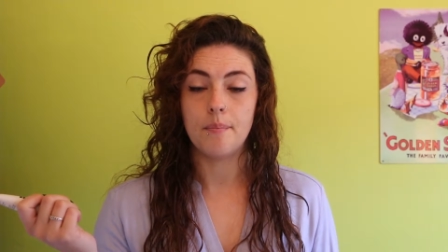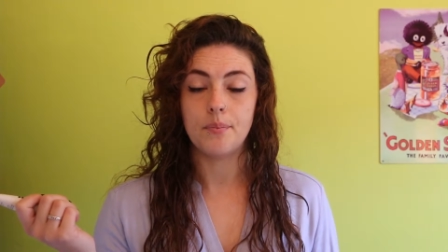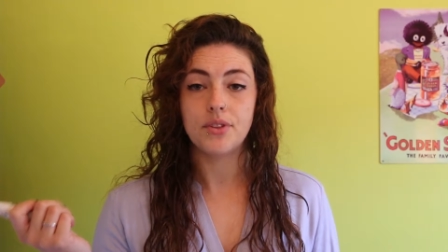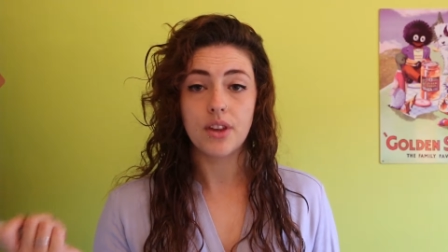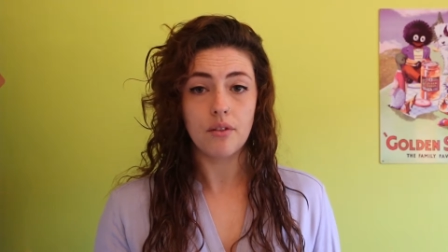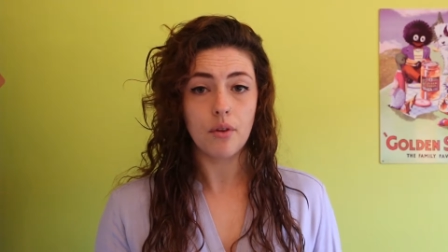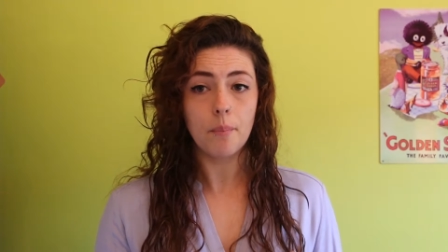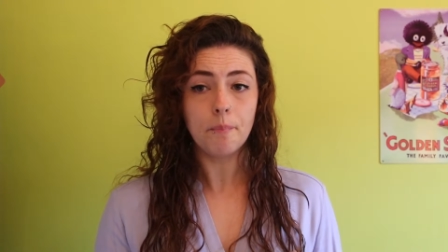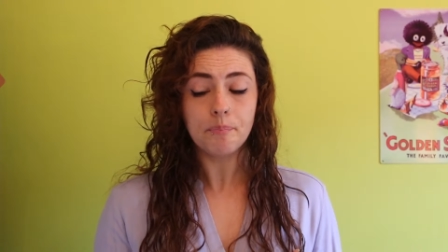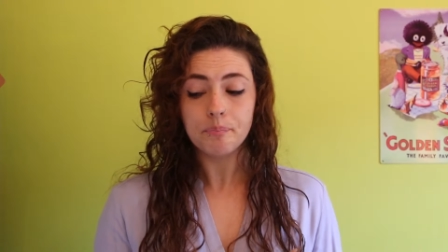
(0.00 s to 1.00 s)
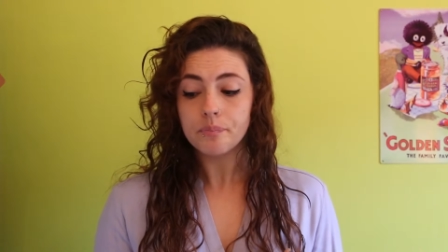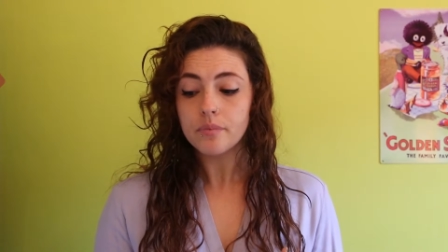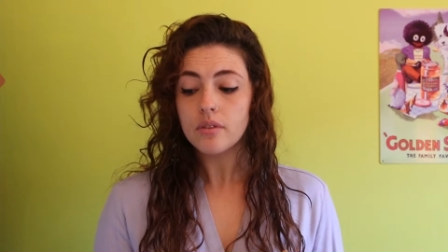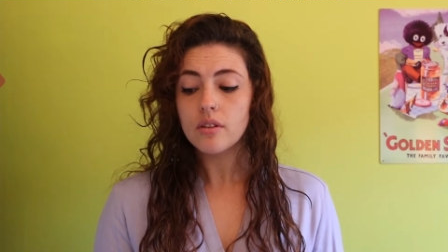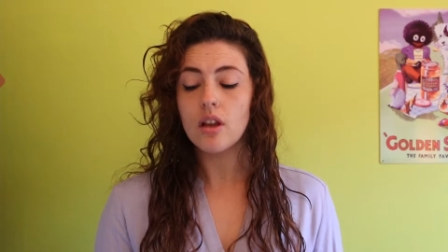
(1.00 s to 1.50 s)
serum,
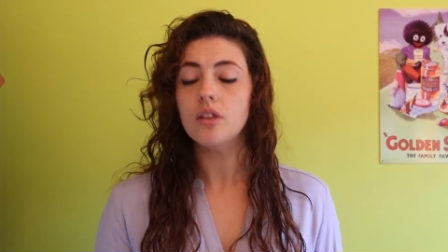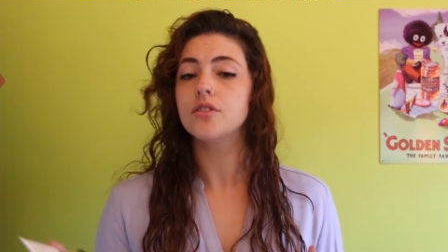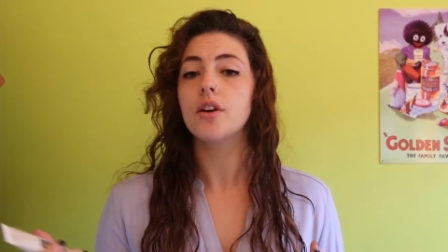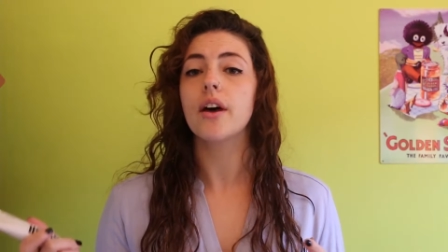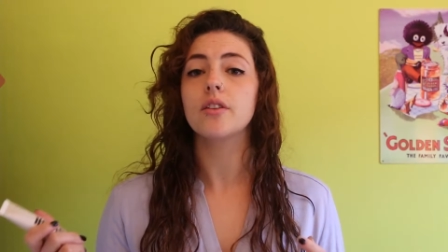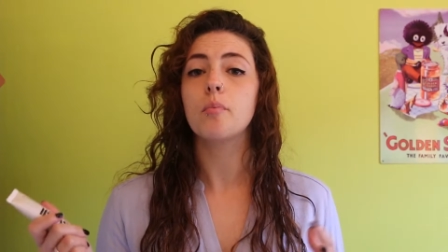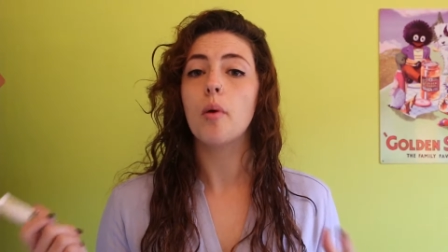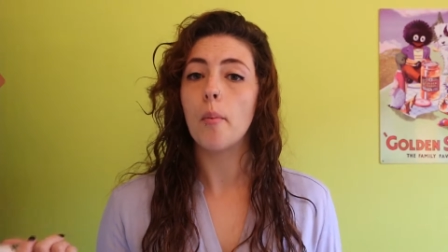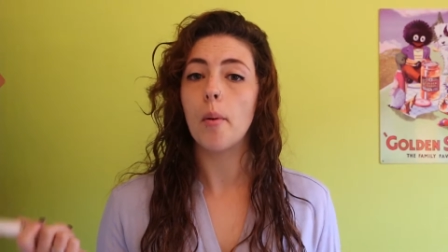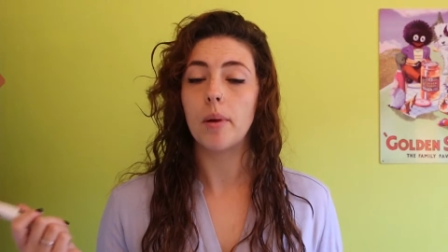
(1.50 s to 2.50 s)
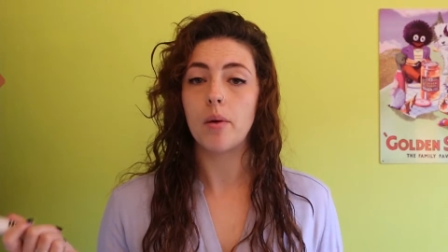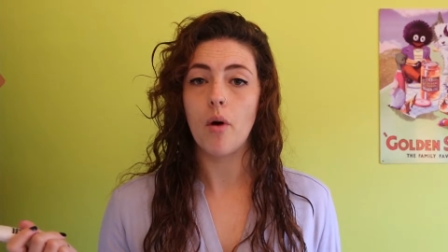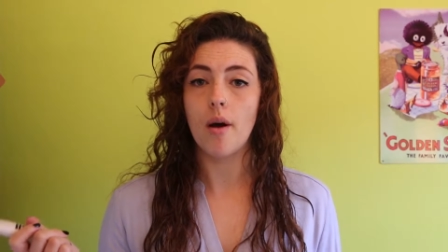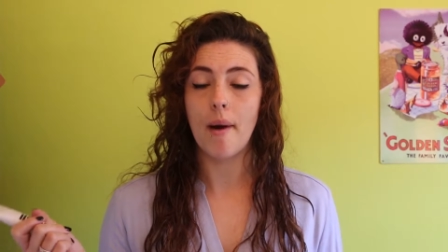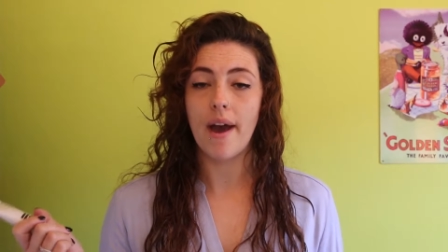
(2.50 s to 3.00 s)
so that's probably
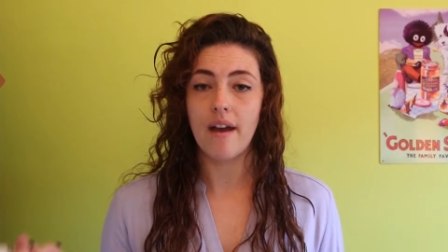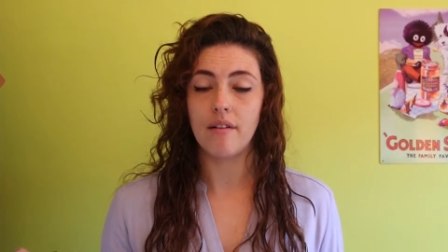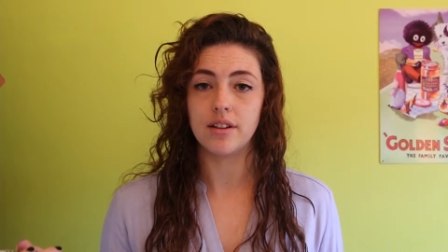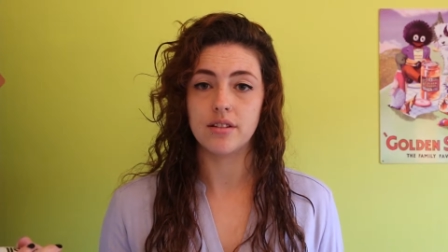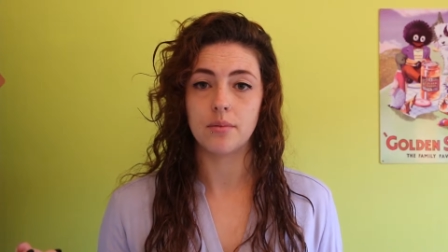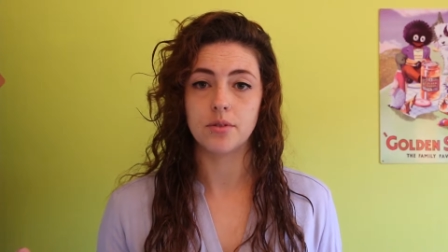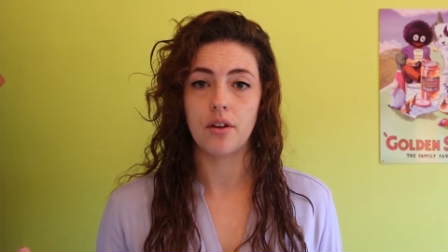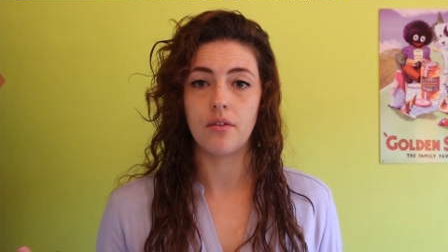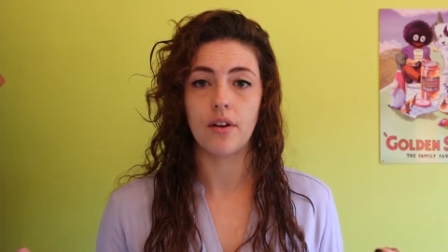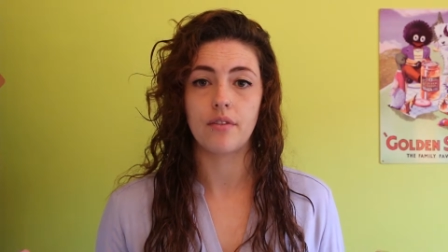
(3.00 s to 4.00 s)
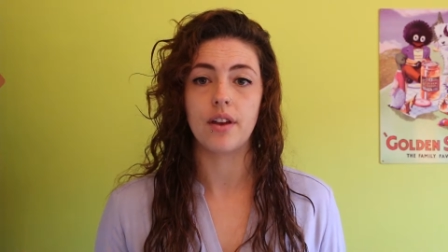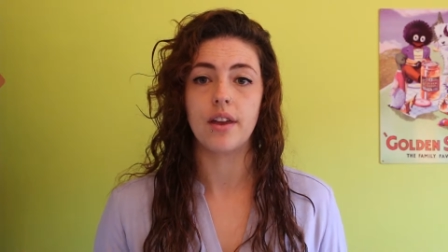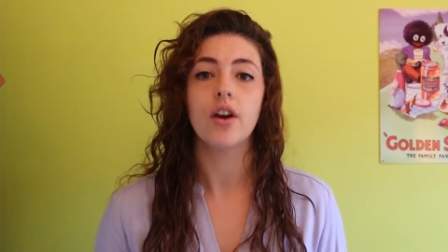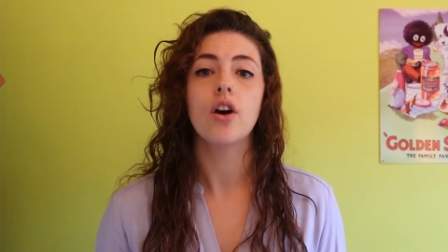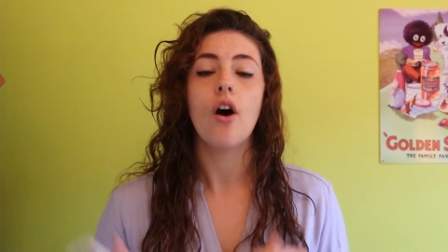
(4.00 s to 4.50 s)
why my hair ended up so fluffy.